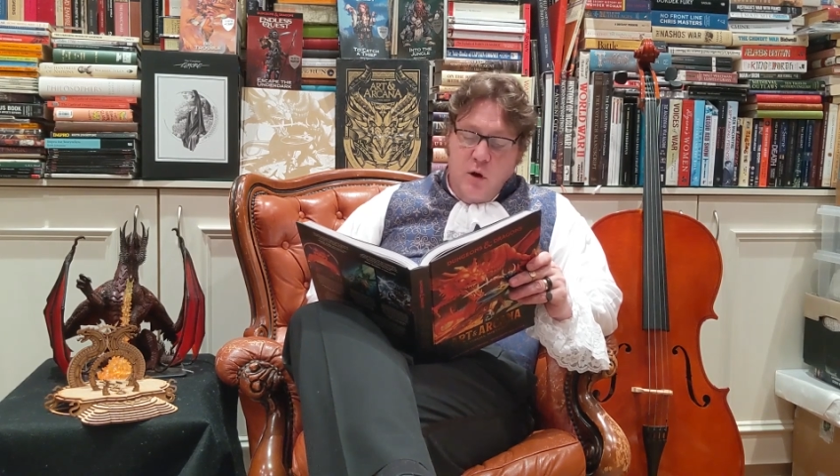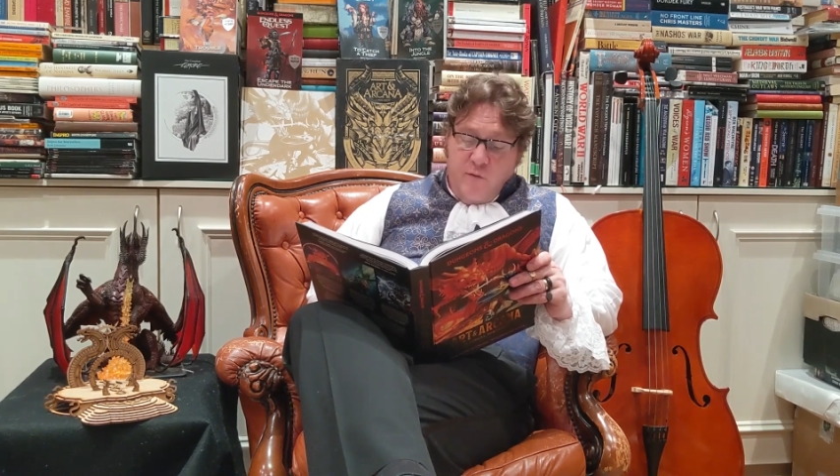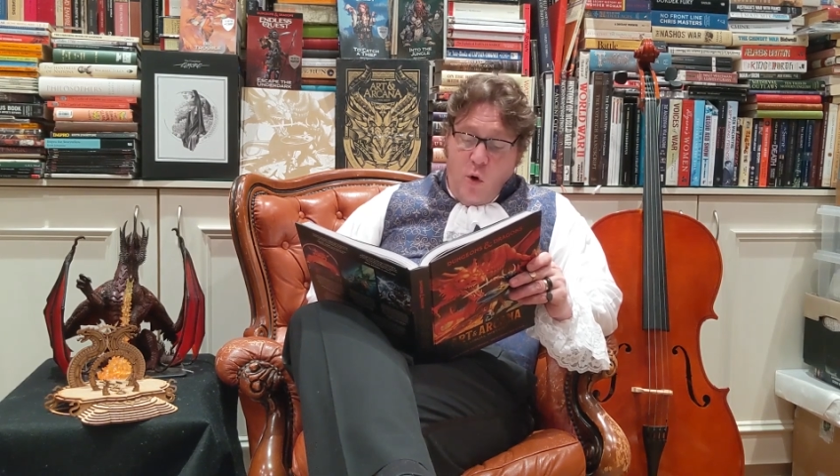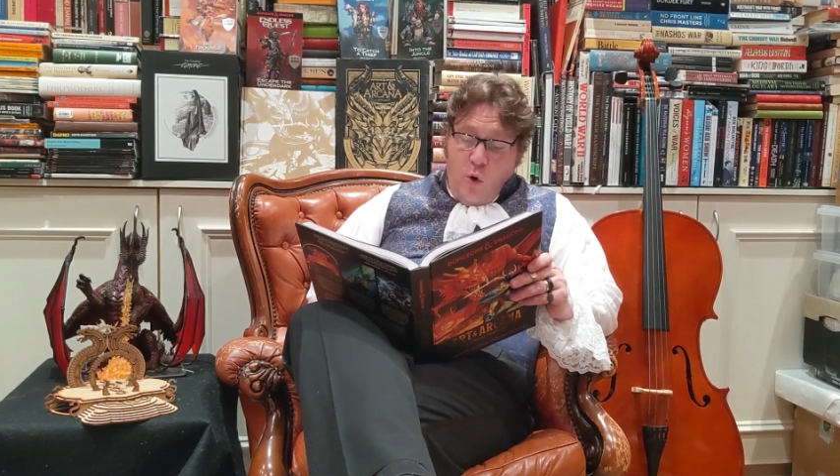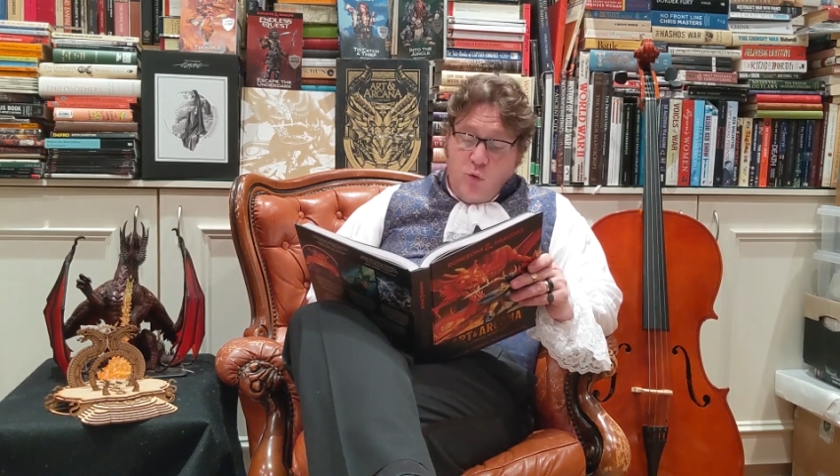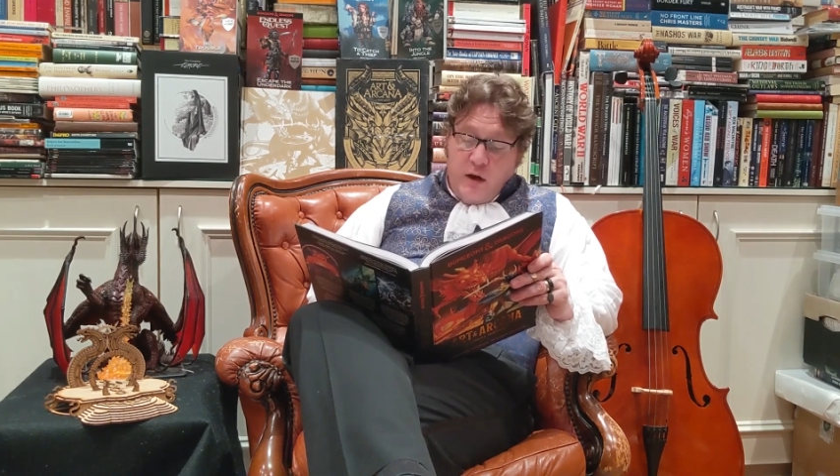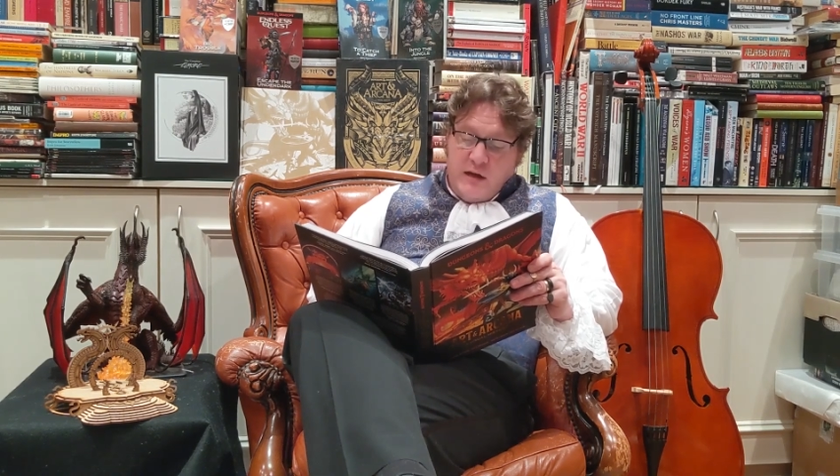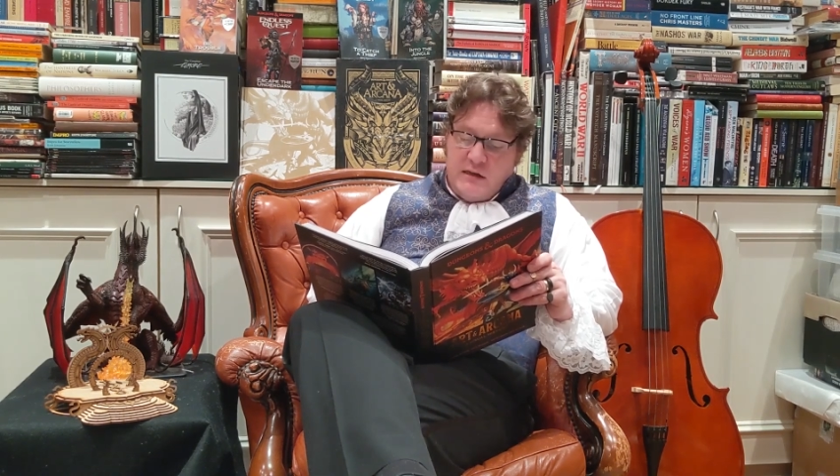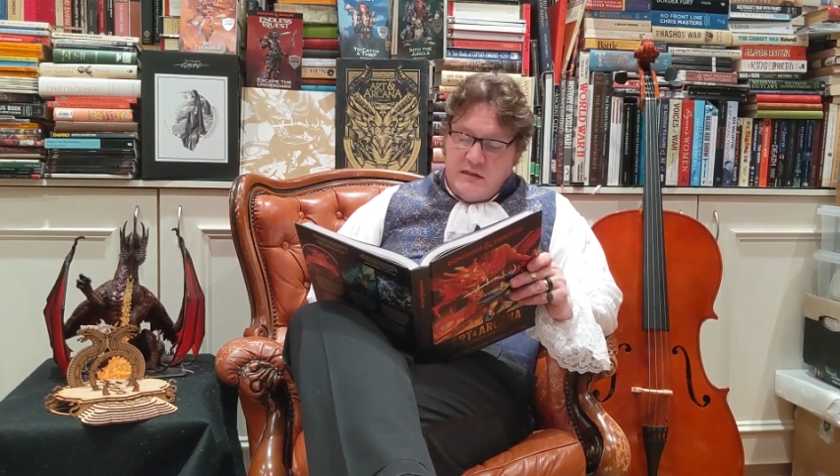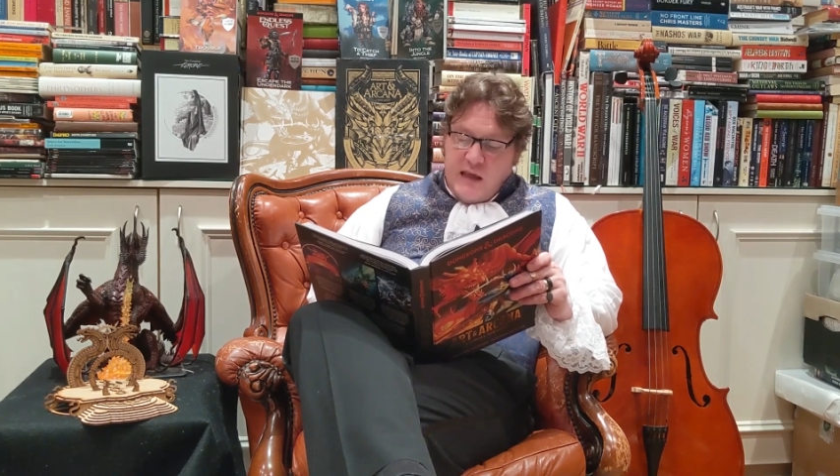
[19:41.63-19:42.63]
who have
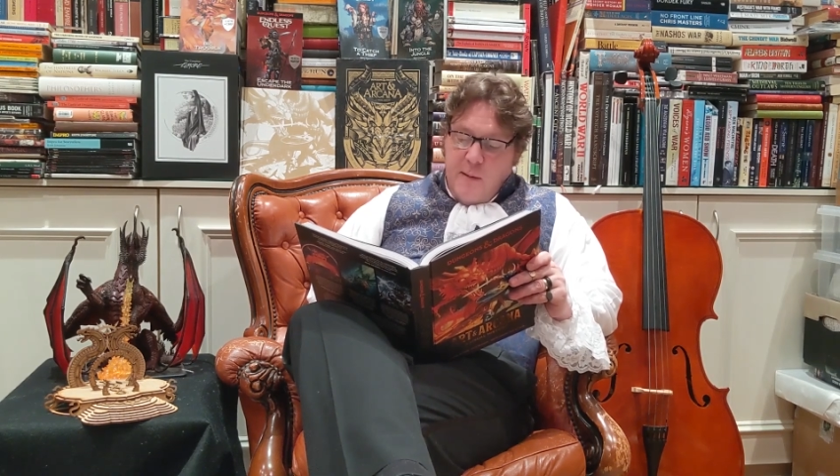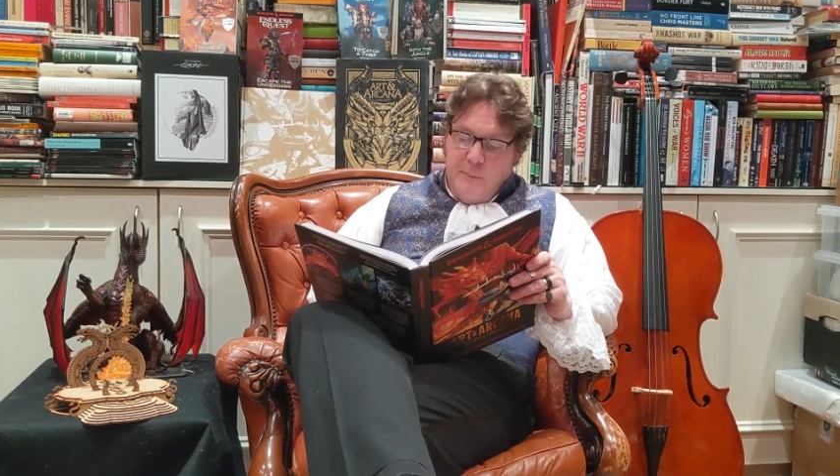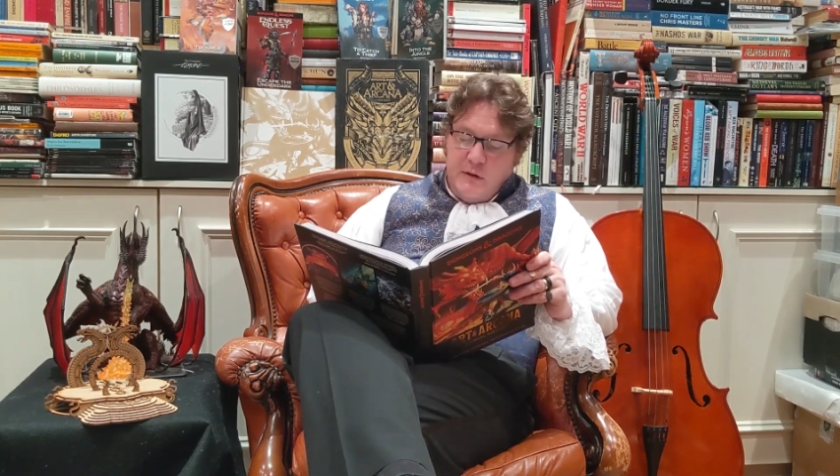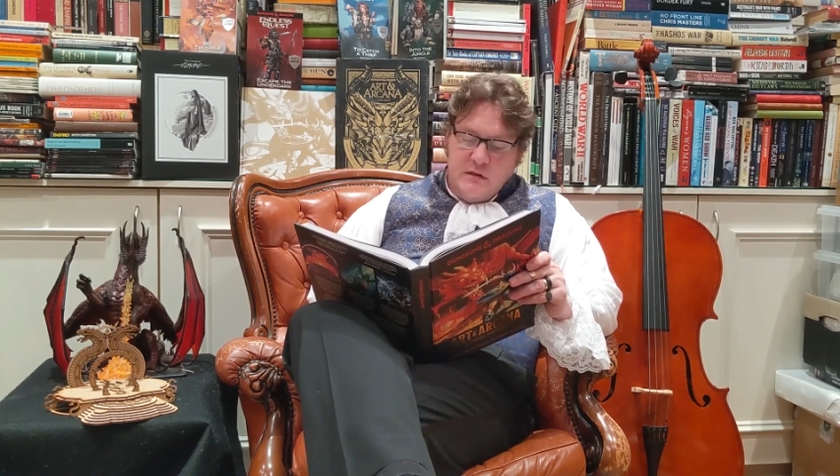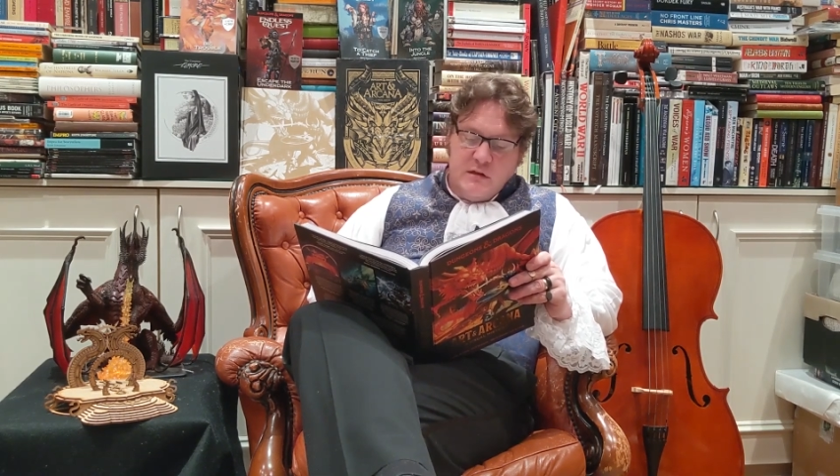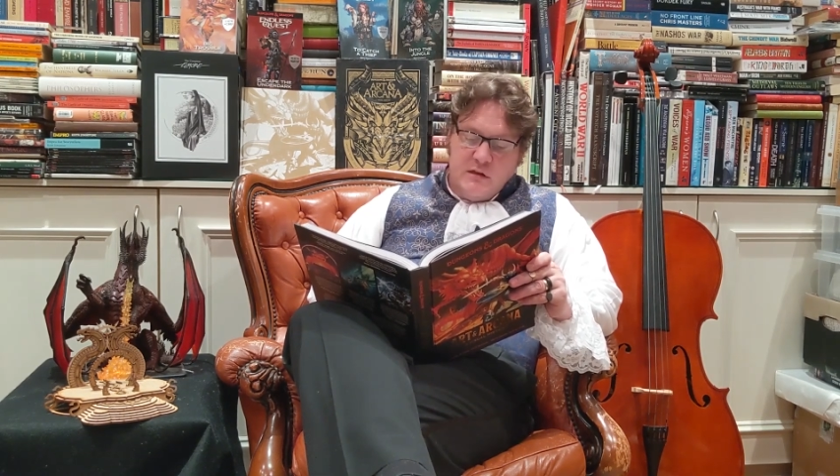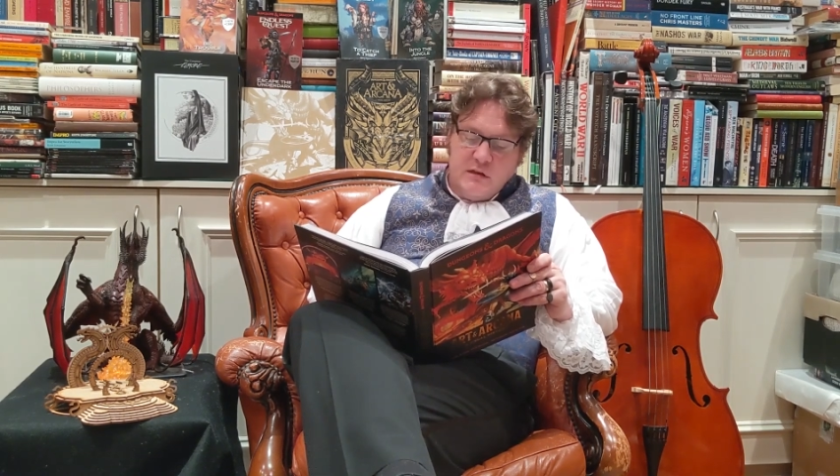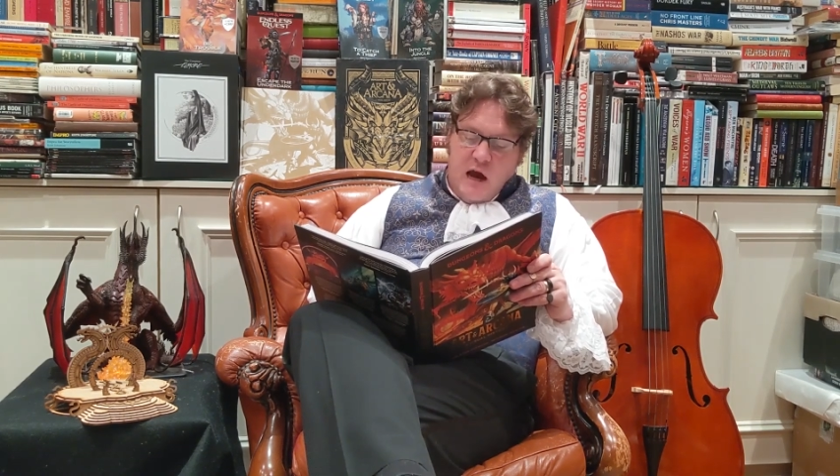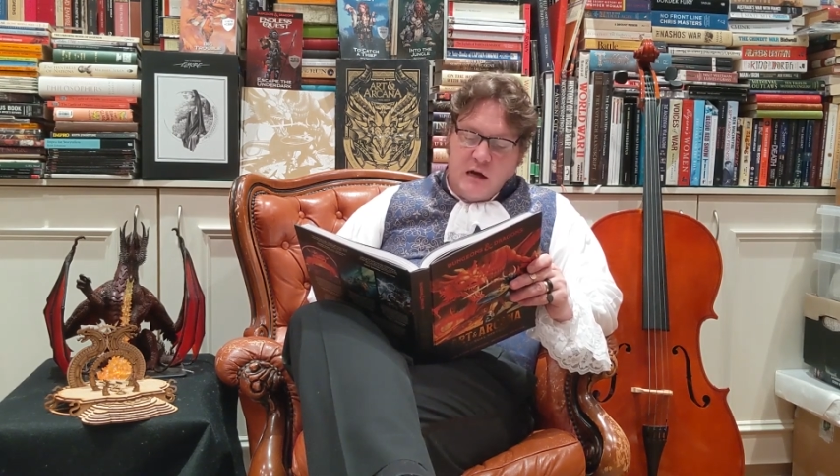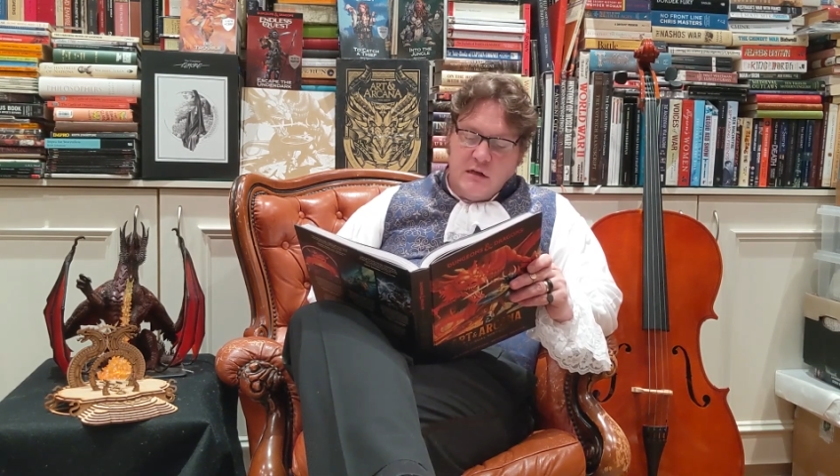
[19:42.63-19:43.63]
already scampered into
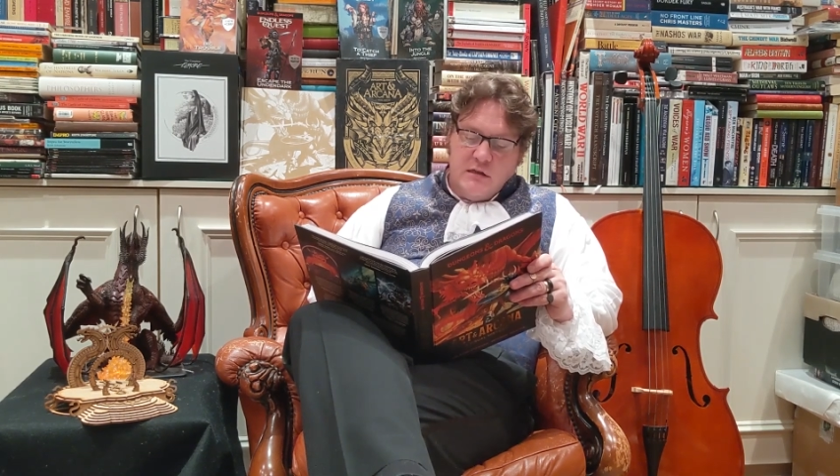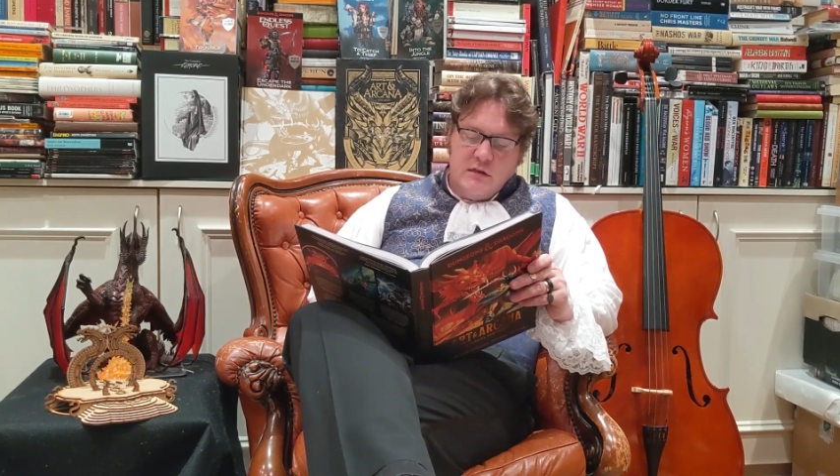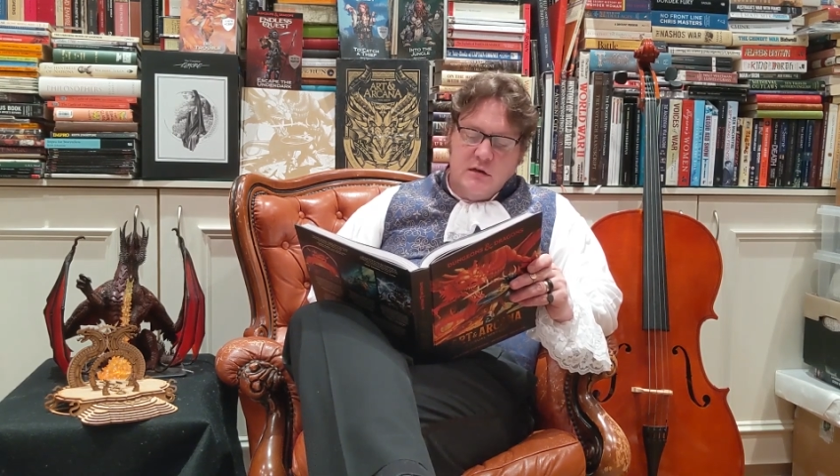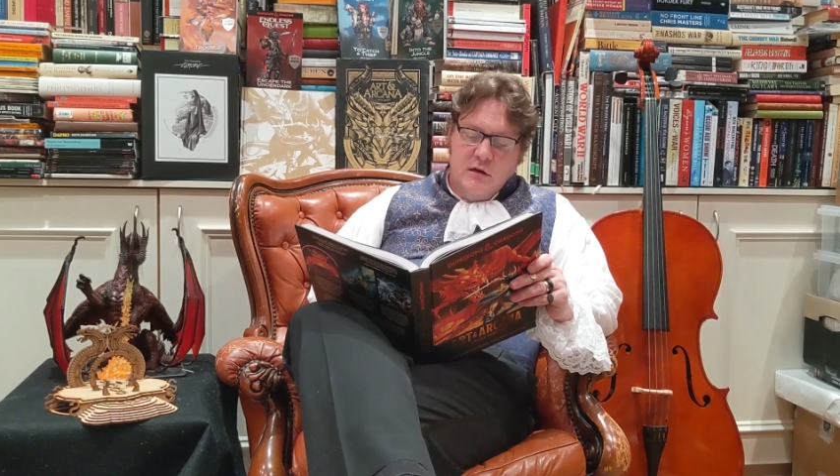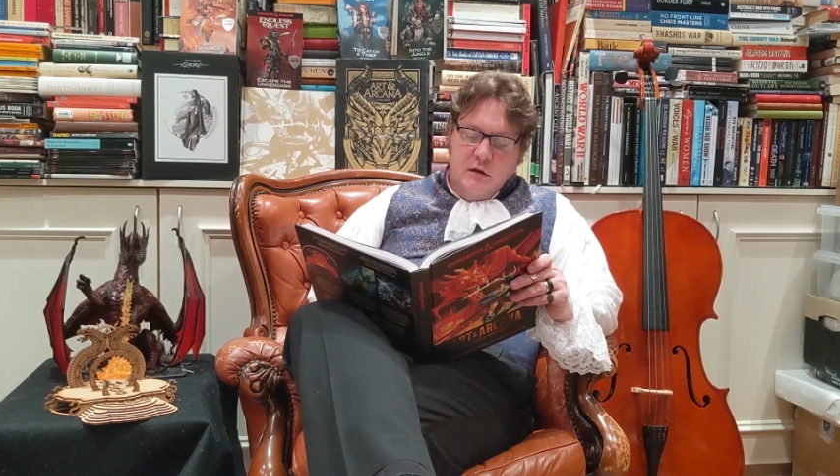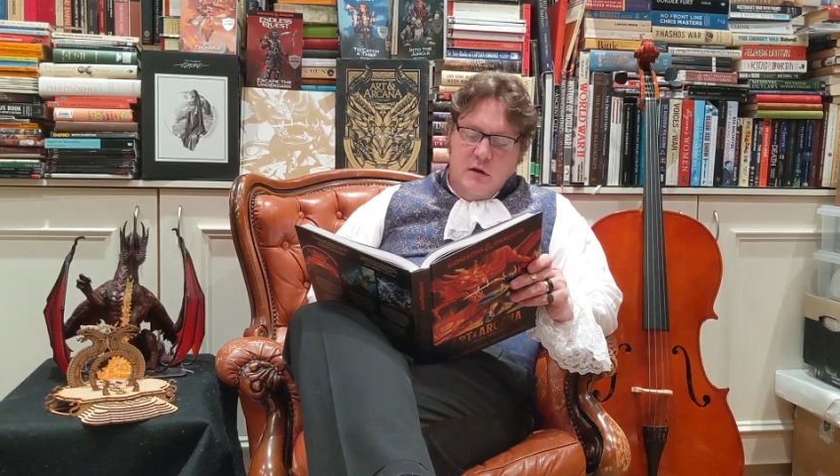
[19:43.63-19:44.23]
the darkness.